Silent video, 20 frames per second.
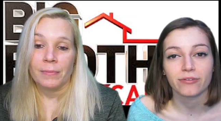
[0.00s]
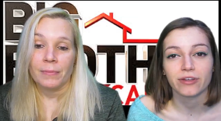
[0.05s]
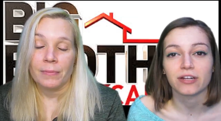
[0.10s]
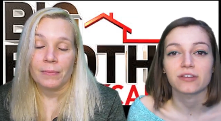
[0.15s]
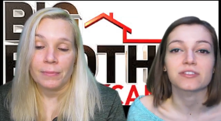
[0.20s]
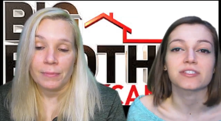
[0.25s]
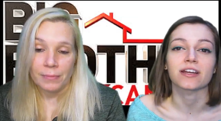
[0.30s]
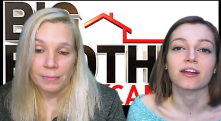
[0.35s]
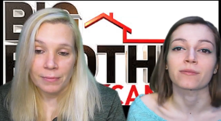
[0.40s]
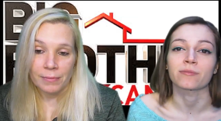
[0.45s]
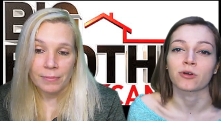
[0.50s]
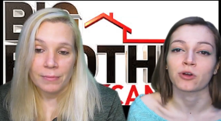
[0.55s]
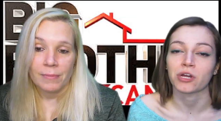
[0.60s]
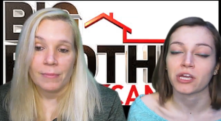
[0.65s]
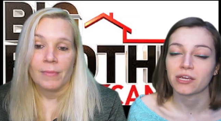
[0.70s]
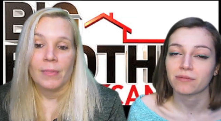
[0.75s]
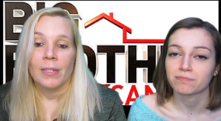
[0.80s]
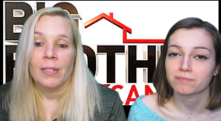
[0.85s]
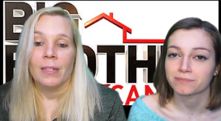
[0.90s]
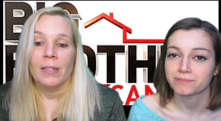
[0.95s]
Speaker 1: veto
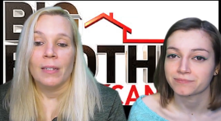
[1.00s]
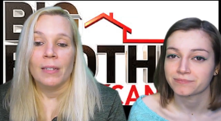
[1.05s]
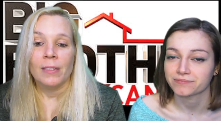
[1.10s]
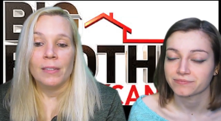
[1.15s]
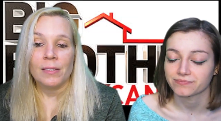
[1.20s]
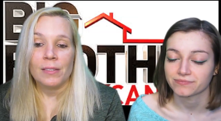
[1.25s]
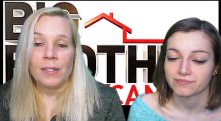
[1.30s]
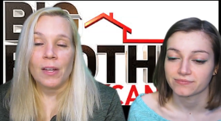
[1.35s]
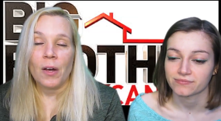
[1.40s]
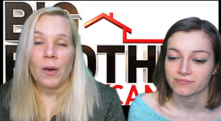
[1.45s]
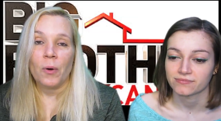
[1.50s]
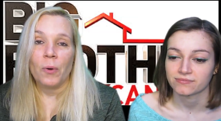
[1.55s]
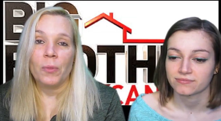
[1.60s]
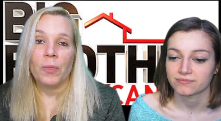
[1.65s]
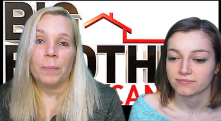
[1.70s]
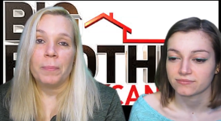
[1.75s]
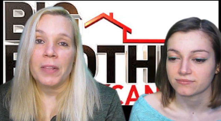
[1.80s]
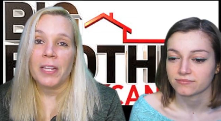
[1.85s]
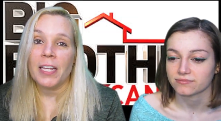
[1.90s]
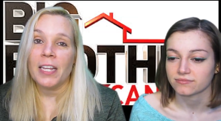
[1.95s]
ceremony.
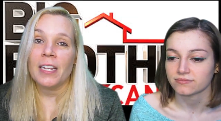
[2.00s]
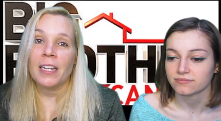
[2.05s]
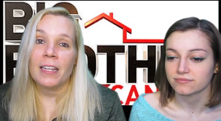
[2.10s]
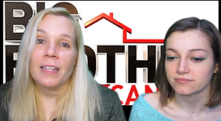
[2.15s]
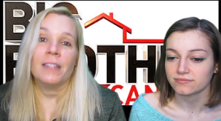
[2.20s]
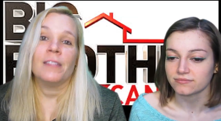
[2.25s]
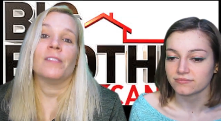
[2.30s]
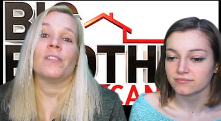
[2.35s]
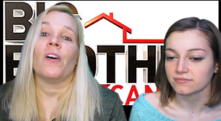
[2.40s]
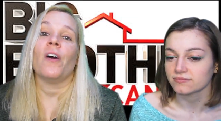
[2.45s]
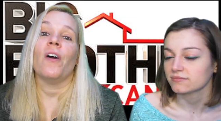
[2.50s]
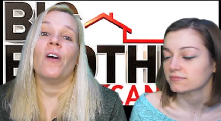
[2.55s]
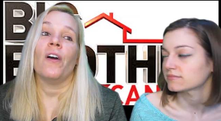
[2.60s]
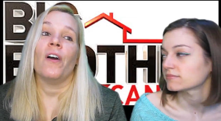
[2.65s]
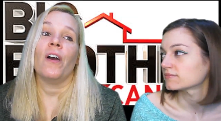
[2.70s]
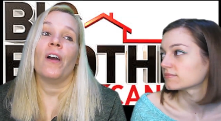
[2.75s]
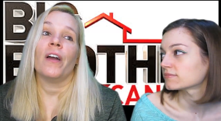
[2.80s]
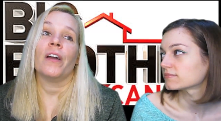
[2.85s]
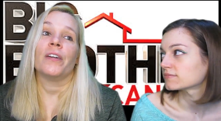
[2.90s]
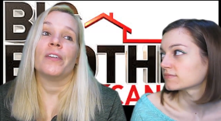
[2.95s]
Speaker 2: So the pleadings
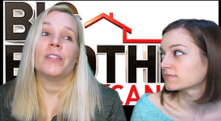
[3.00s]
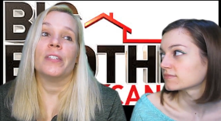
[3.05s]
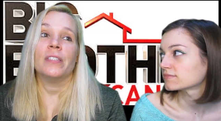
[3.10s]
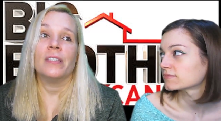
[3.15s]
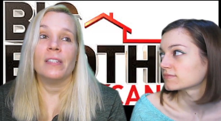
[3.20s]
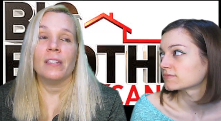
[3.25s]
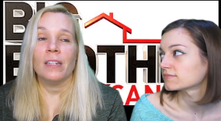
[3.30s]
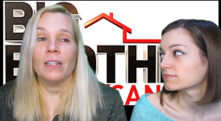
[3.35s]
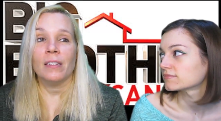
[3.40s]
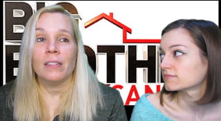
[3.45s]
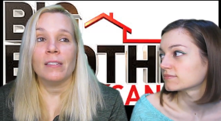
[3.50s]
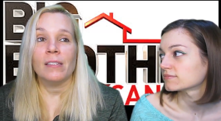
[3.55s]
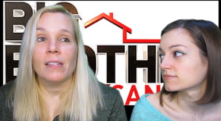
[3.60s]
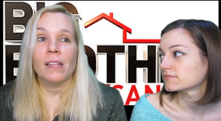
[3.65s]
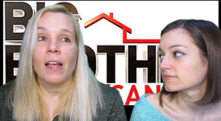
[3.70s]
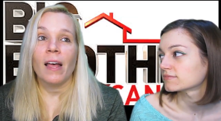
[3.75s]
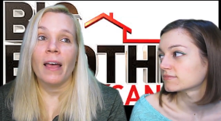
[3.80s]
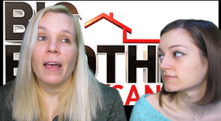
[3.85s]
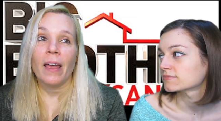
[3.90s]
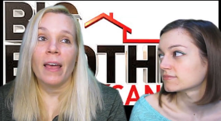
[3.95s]
are
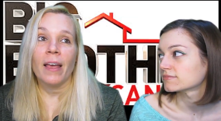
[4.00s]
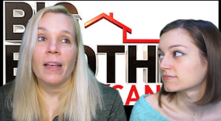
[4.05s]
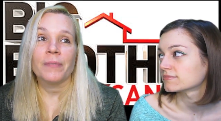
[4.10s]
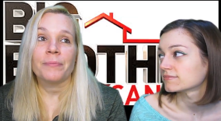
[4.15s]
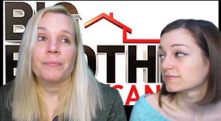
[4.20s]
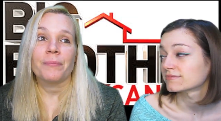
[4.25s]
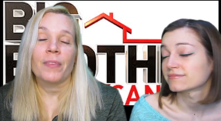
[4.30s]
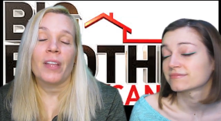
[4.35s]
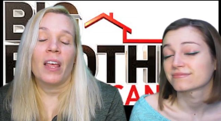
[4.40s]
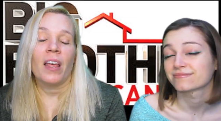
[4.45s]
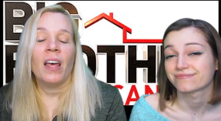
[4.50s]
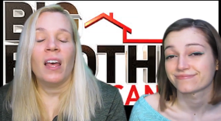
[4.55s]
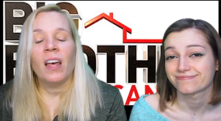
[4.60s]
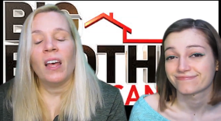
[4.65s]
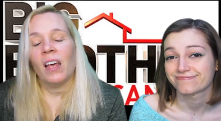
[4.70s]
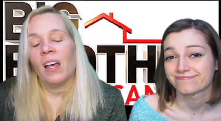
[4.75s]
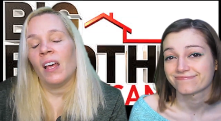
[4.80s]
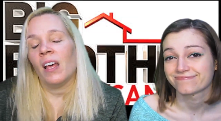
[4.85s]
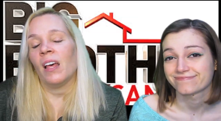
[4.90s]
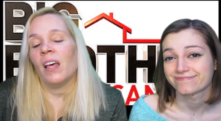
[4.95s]
Christine's like,
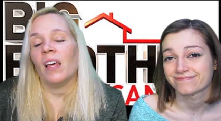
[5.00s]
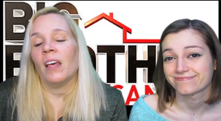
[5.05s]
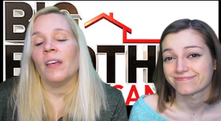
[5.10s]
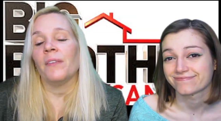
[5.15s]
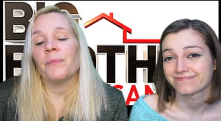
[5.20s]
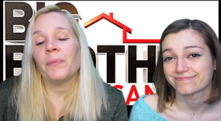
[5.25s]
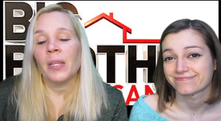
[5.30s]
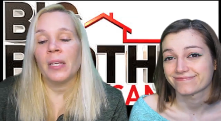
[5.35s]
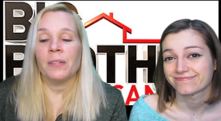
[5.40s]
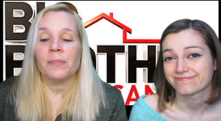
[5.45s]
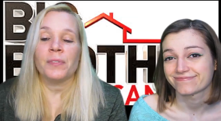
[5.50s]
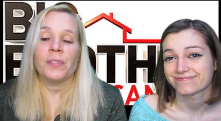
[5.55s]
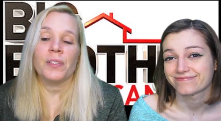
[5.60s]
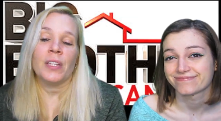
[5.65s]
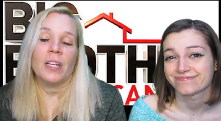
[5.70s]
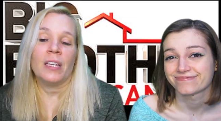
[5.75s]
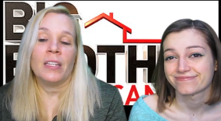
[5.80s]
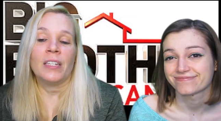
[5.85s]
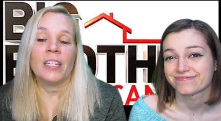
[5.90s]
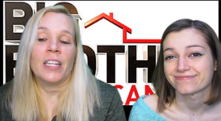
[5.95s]
uh-huh, you've
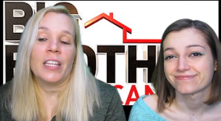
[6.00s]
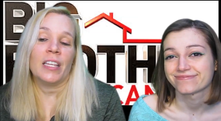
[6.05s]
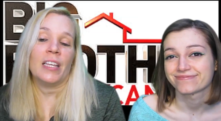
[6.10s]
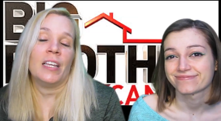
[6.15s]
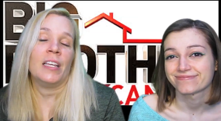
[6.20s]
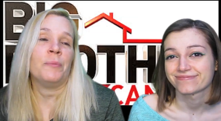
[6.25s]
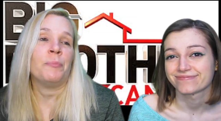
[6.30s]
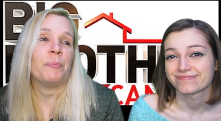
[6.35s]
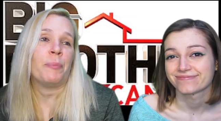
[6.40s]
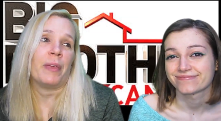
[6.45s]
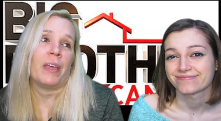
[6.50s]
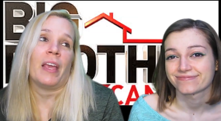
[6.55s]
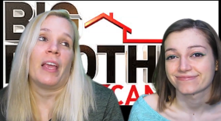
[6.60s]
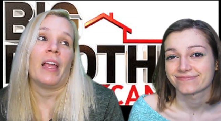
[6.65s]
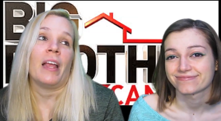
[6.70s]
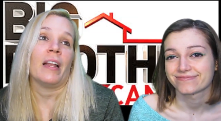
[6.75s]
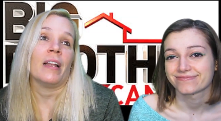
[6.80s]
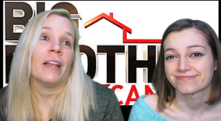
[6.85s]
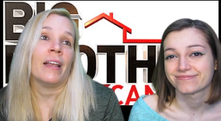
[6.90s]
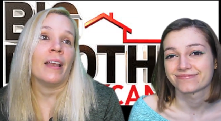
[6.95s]
seen Clean
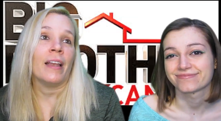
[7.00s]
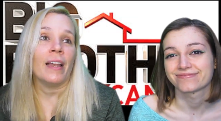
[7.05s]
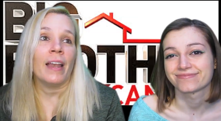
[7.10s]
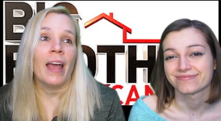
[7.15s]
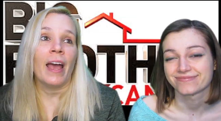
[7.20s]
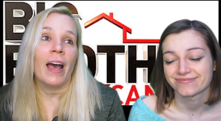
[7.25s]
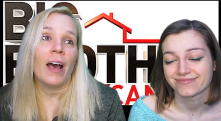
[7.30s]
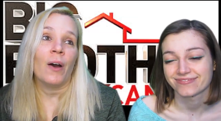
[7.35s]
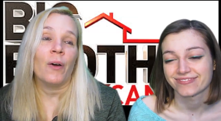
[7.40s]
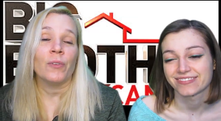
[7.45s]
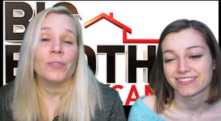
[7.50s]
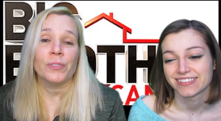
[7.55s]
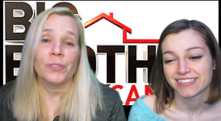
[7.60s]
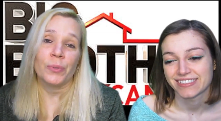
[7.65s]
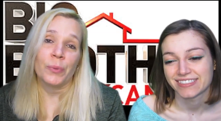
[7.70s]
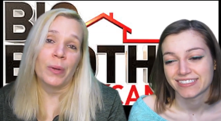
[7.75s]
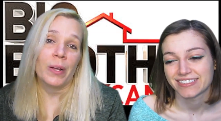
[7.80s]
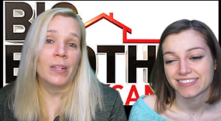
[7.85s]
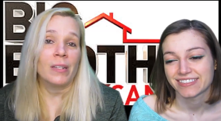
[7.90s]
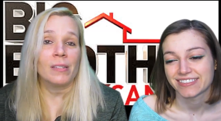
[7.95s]
Bean. Now,
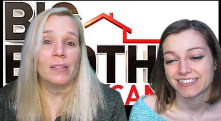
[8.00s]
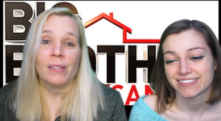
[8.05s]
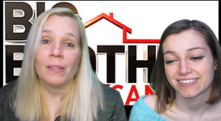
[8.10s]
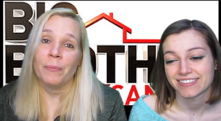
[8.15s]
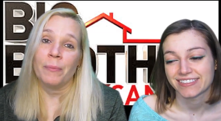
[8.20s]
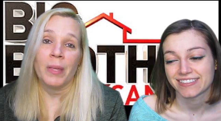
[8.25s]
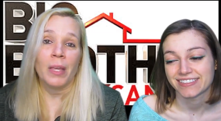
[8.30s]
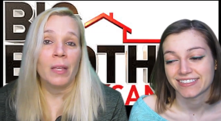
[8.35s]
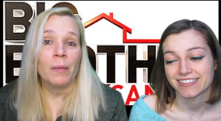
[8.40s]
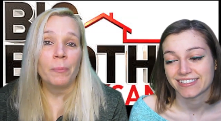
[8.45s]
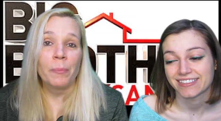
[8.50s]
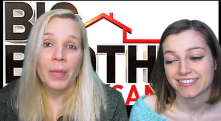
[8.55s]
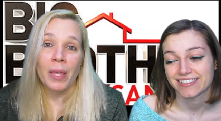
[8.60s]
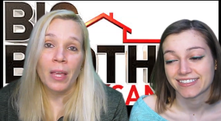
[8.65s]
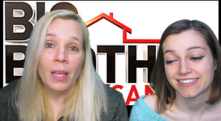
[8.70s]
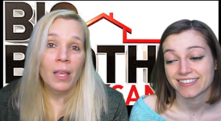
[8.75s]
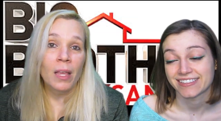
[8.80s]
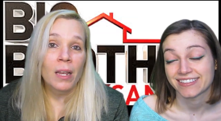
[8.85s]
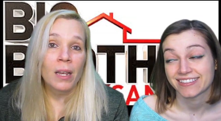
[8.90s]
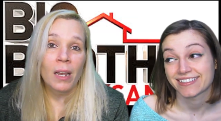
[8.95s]
do you want to see Mean
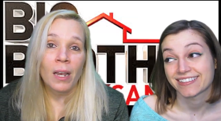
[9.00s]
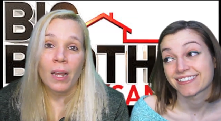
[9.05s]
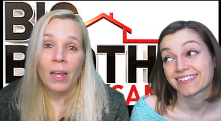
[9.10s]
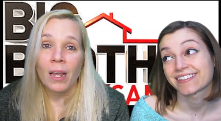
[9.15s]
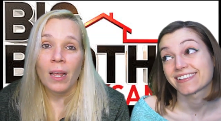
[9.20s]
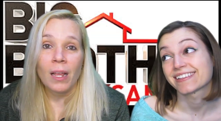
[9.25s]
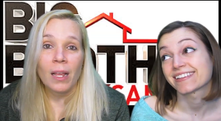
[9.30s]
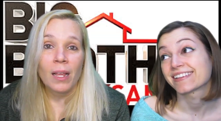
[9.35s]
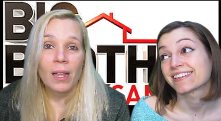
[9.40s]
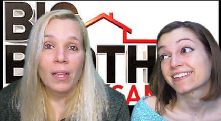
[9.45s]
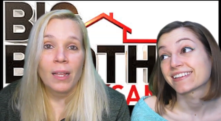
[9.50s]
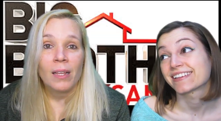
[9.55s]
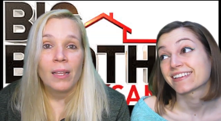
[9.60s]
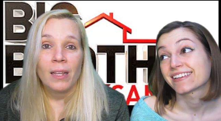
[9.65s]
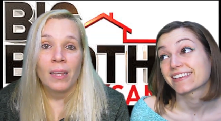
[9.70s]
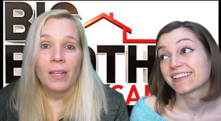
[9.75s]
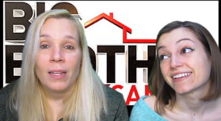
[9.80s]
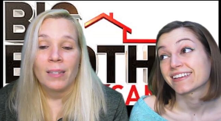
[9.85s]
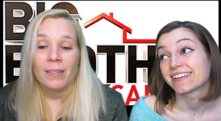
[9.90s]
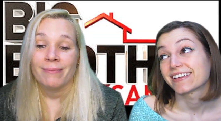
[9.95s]
Bean?
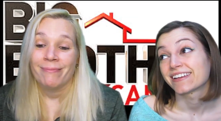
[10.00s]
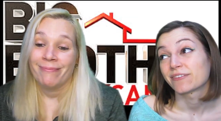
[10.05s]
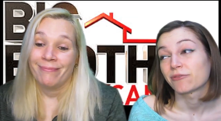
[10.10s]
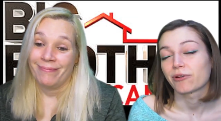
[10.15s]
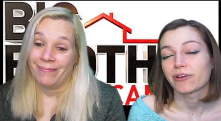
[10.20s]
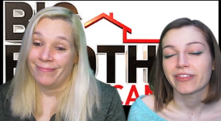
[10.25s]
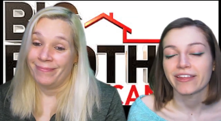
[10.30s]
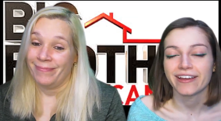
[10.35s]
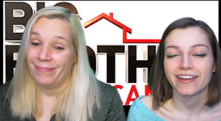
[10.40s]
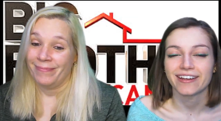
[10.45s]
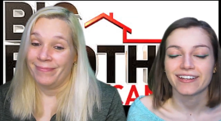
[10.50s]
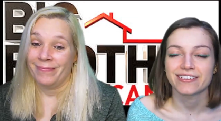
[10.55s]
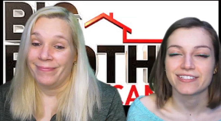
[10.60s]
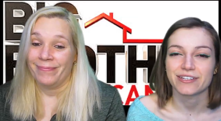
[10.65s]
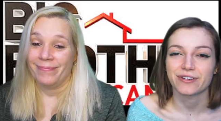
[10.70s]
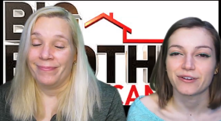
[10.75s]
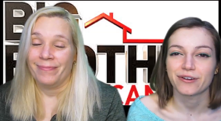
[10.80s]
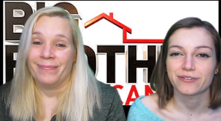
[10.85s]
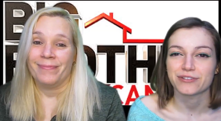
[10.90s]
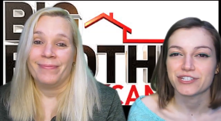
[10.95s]
What are they gonna
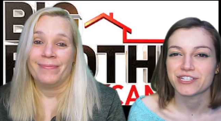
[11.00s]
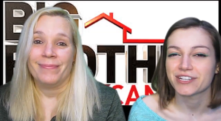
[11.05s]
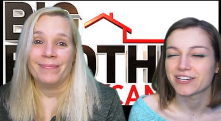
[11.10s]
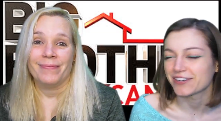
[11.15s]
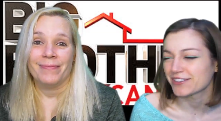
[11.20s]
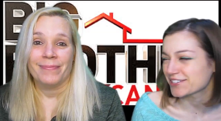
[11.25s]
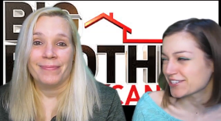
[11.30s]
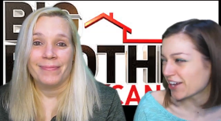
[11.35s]
do if she goes